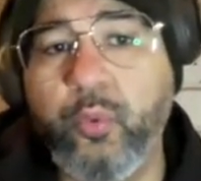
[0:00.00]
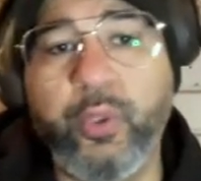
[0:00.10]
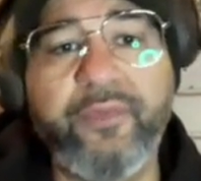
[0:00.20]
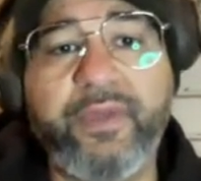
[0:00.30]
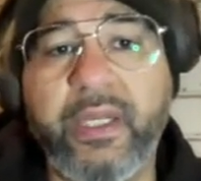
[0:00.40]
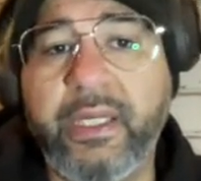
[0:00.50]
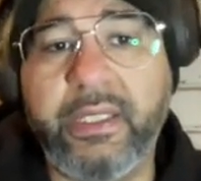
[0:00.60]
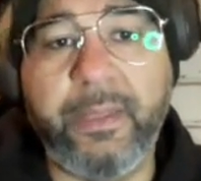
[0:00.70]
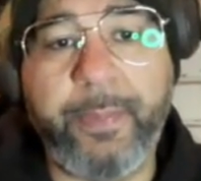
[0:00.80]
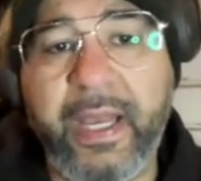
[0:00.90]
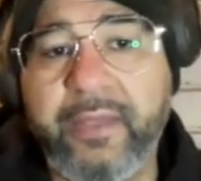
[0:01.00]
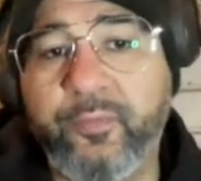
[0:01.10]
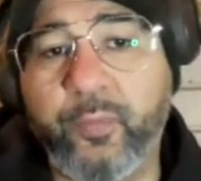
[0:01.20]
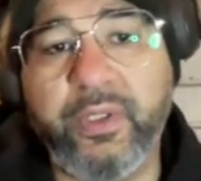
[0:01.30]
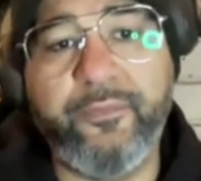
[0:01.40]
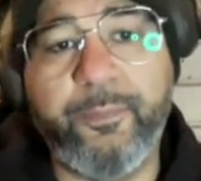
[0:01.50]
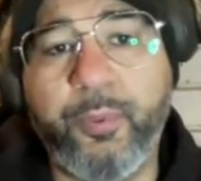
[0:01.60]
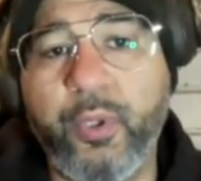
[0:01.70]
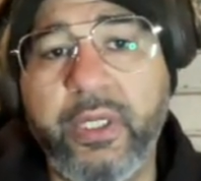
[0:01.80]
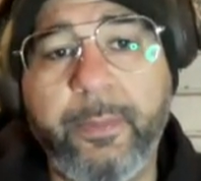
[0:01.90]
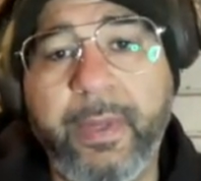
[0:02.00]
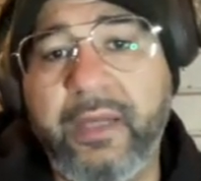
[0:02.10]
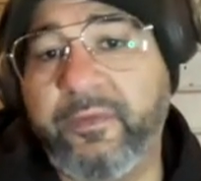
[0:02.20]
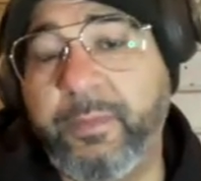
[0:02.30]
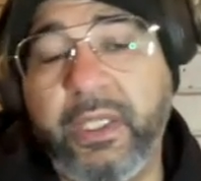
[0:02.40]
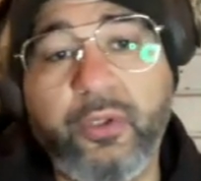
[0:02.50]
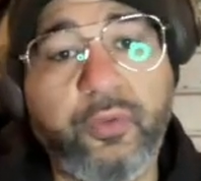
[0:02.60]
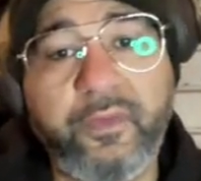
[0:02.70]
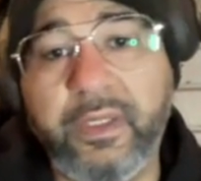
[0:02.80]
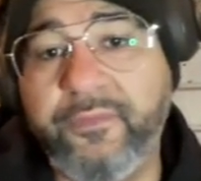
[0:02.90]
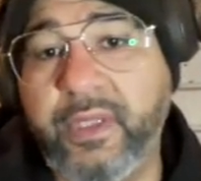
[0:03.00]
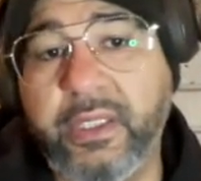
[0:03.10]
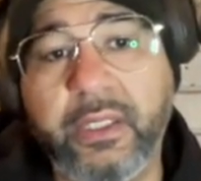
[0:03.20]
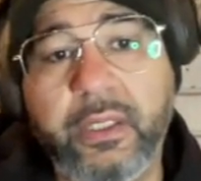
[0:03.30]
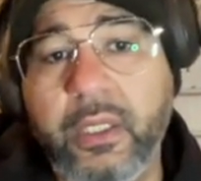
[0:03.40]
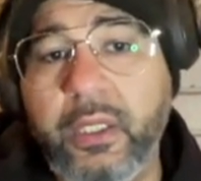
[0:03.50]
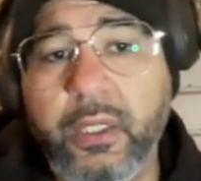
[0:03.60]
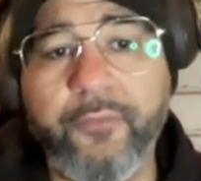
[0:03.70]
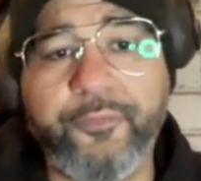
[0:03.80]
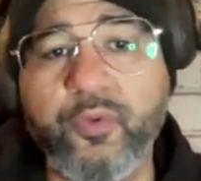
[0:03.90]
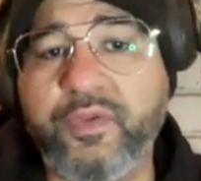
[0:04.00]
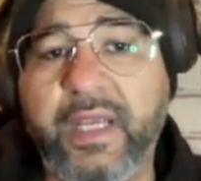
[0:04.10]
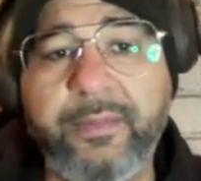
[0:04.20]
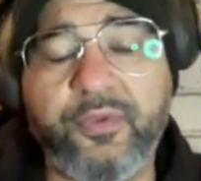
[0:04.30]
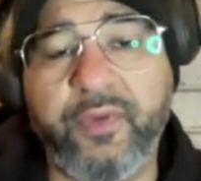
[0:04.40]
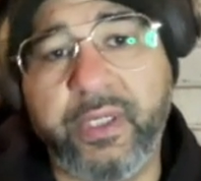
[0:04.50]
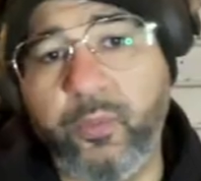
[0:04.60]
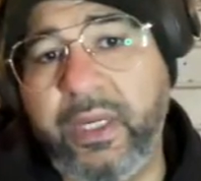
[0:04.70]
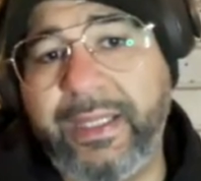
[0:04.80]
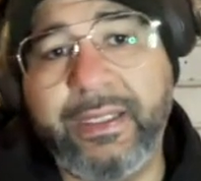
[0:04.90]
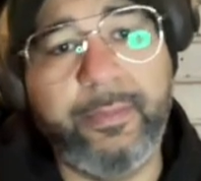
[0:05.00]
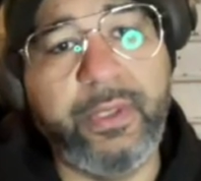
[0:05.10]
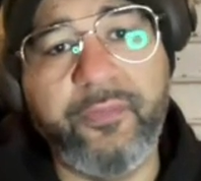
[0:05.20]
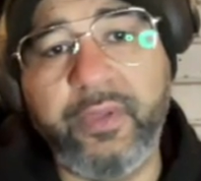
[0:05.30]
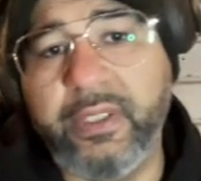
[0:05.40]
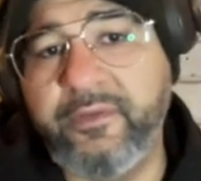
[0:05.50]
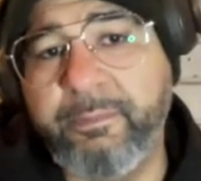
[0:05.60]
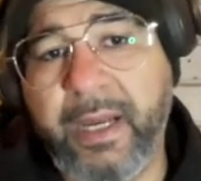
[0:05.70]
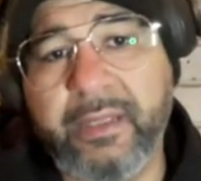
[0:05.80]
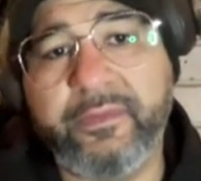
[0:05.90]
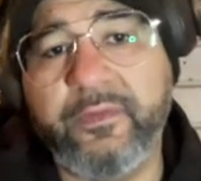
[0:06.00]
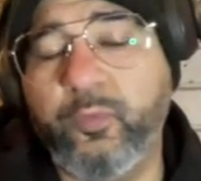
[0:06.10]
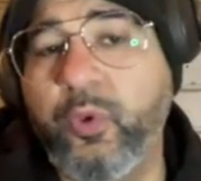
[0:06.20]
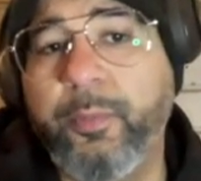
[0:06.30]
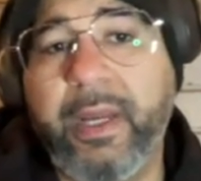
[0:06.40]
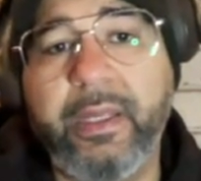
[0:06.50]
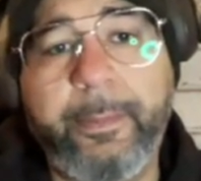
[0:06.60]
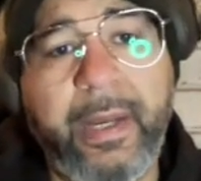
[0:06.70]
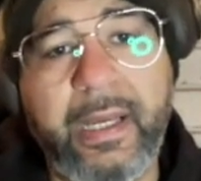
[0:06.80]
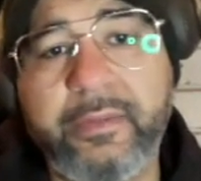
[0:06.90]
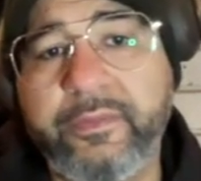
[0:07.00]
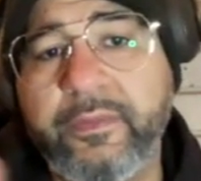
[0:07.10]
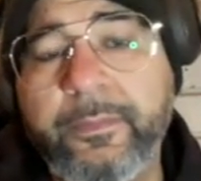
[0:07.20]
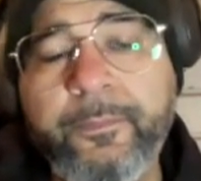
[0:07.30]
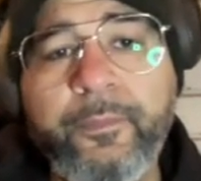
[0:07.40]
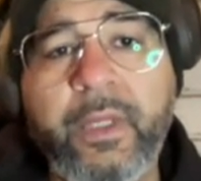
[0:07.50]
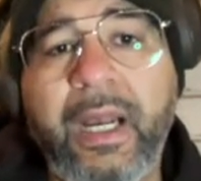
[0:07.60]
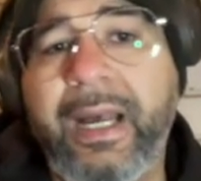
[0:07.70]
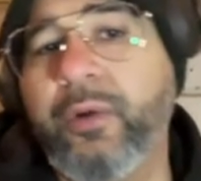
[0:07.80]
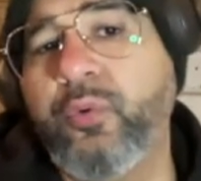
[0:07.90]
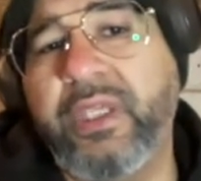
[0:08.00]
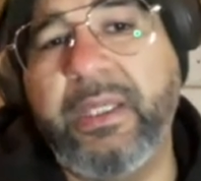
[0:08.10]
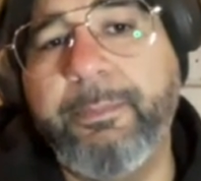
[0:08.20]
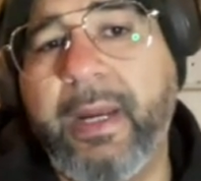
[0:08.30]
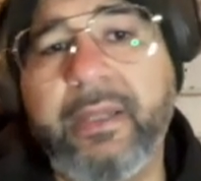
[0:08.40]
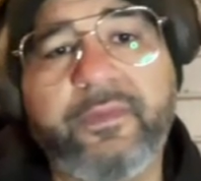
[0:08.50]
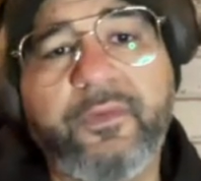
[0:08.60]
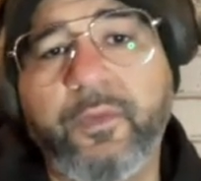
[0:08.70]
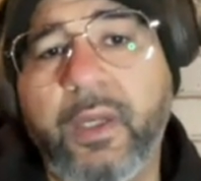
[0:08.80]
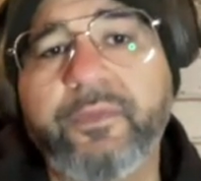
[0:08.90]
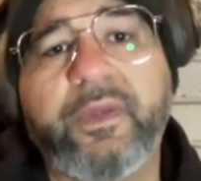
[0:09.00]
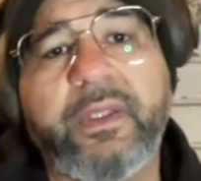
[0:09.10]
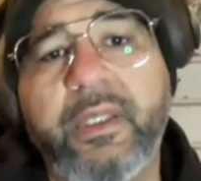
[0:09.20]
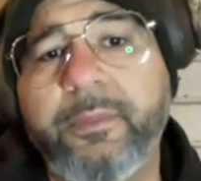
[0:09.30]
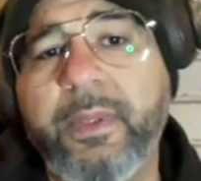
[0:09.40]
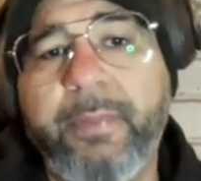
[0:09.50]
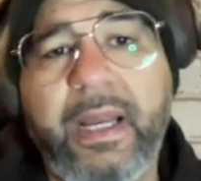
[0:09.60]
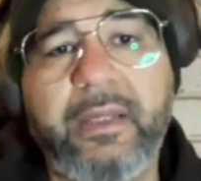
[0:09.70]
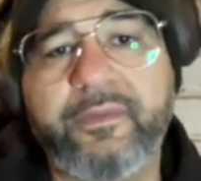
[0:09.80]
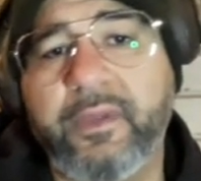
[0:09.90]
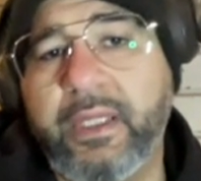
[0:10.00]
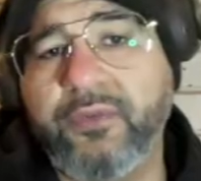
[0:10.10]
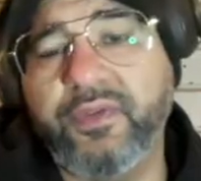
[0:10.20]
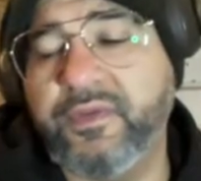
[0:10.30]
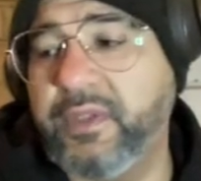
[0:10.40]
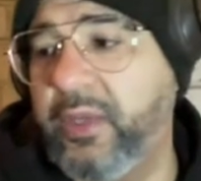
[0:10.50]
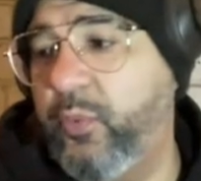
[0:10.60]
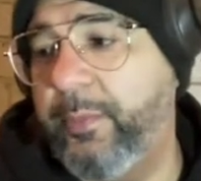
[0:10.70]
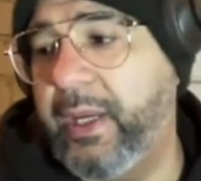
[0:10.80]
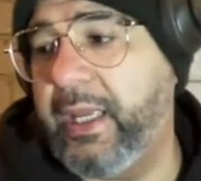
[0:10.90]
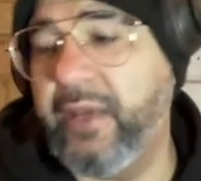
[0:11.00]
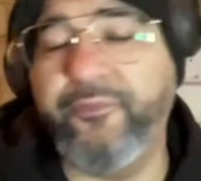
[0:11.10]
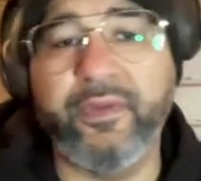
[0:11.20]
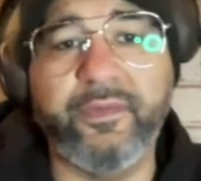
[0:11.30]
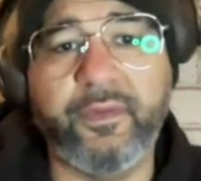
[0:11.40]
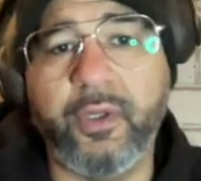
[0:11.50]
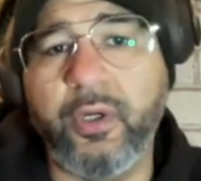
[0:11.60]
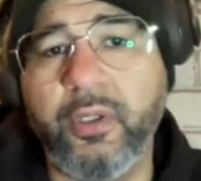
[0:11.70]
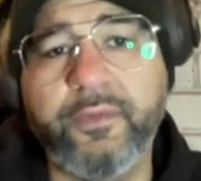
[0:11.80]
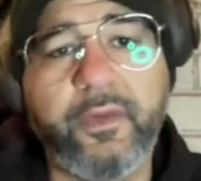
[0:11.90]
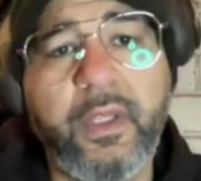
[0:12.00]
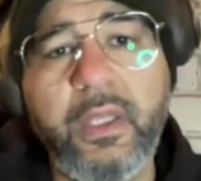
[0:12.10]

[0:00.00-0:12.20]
We've done it in the past. We've bought in a box. Me and Yosli have done it a few times already with like limited release boxes. We'll buy a box. I don't keep boxes, so I'll send him the box and I'll just stay with my half of the cigars.